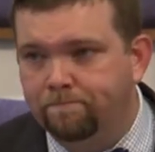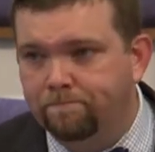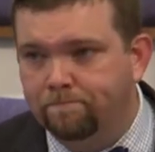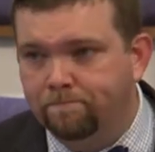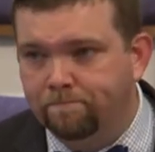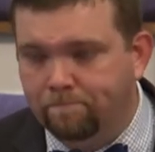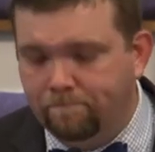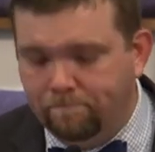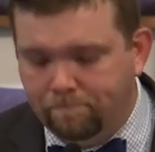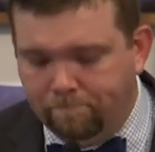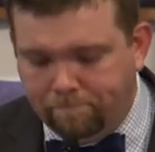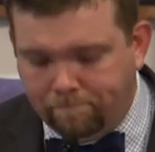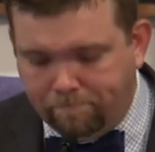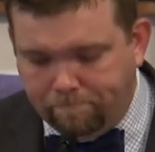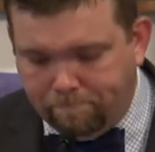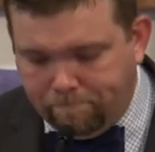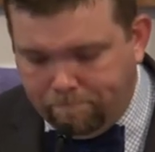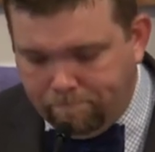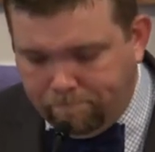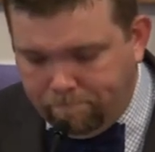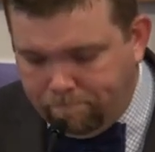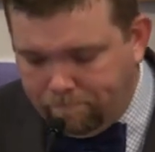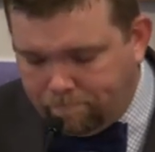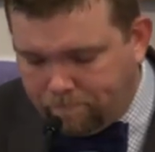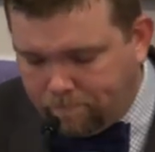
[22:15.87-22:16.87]

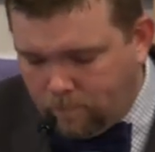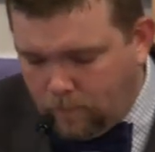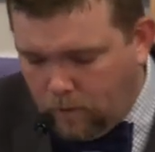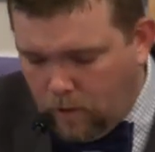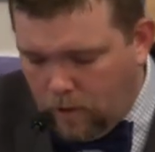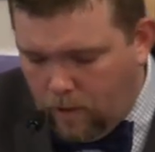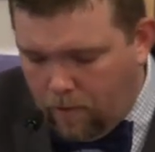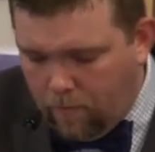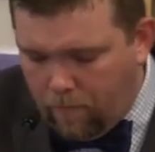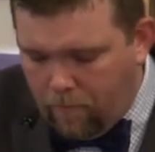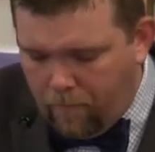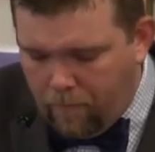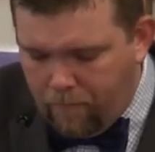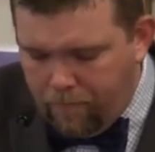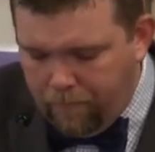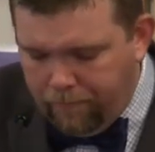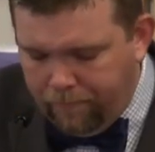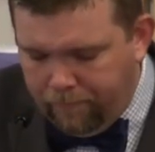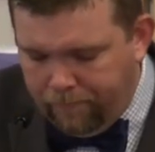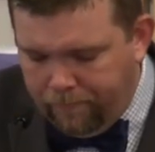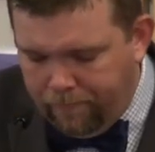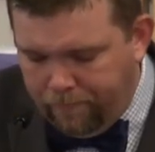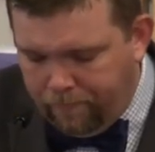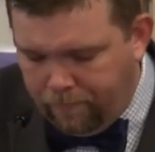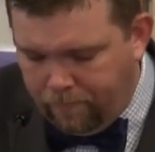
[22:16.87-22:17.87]

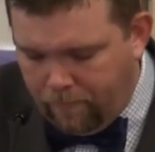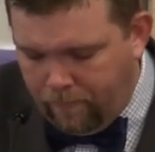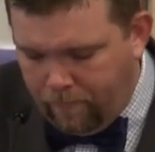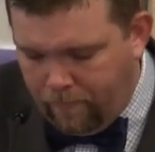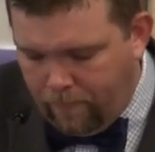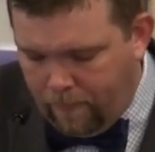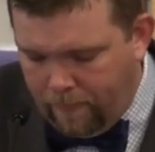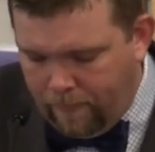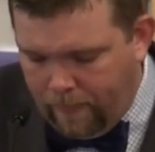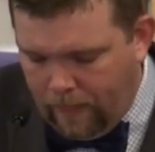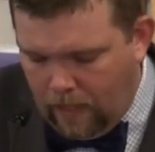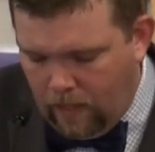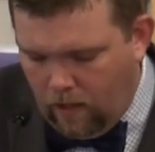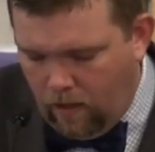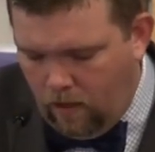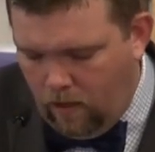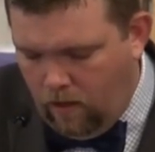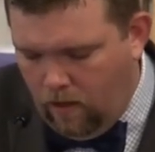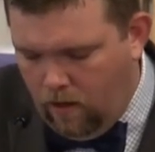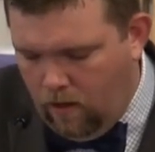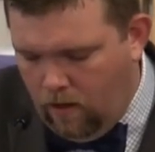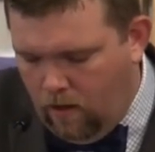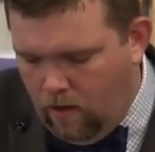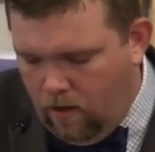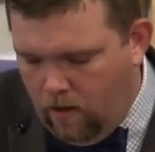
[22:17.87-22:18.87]

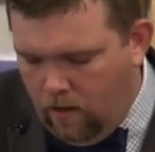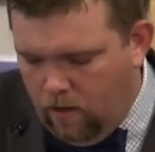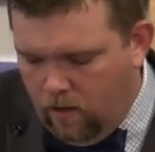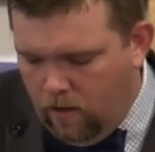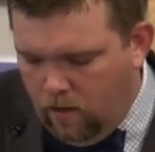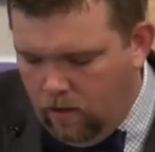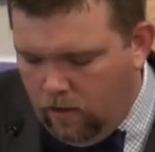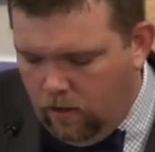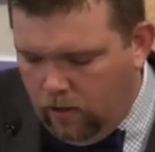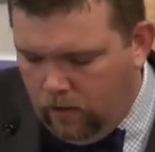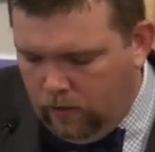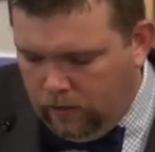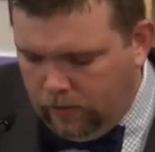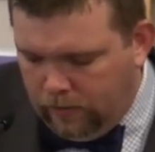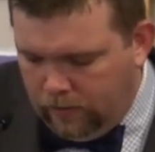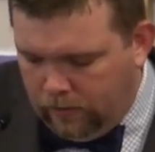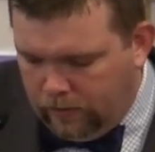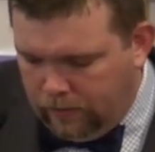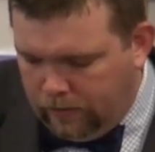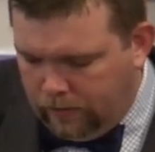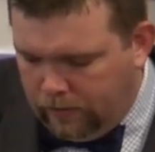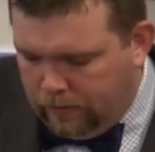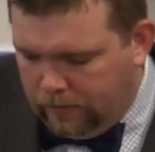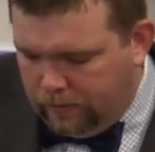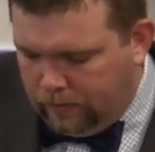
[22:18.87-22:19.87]

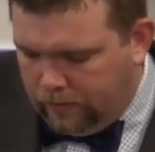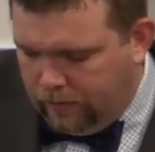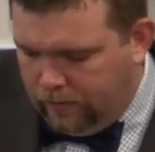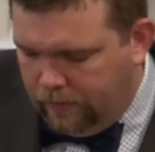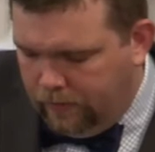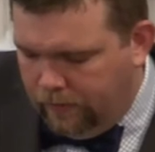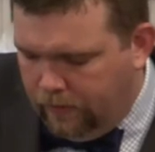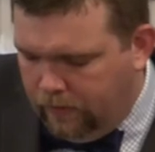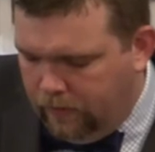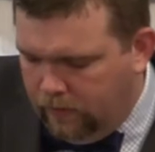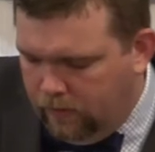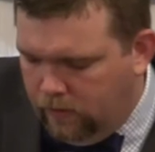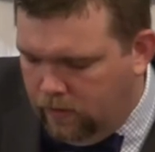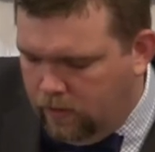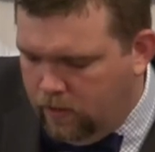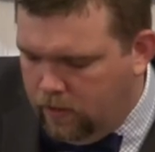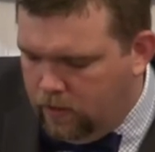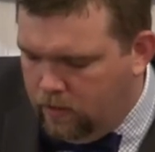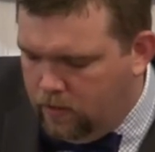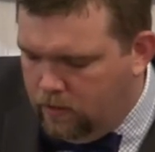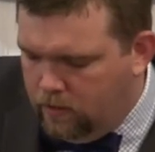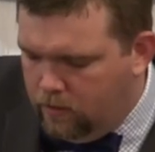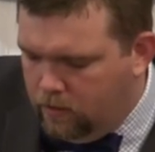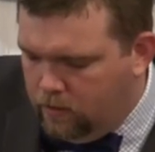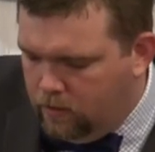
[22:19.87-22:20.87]

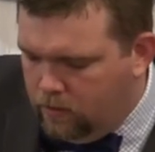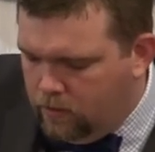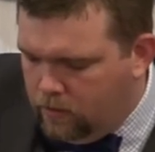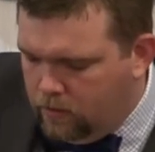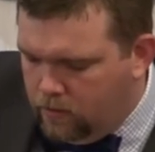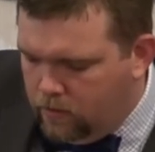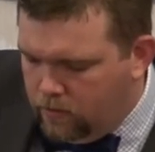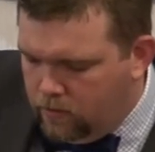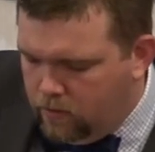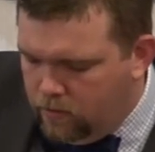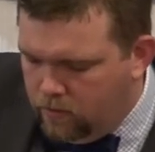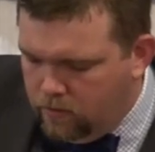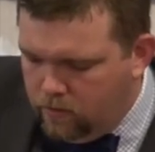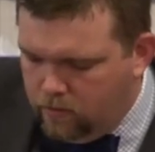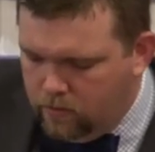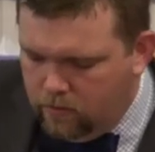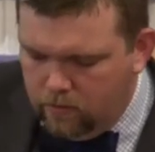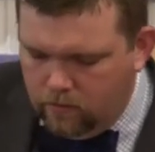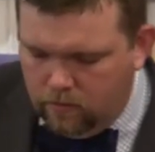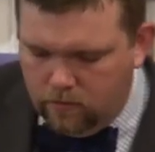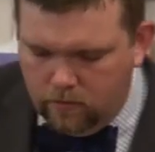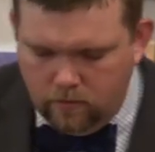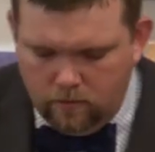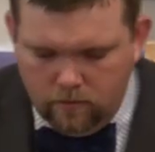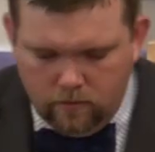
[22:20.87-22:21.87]

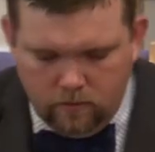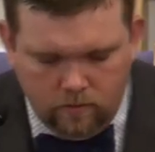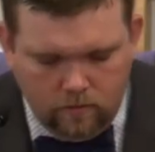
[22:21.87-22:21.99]
(no one is talking)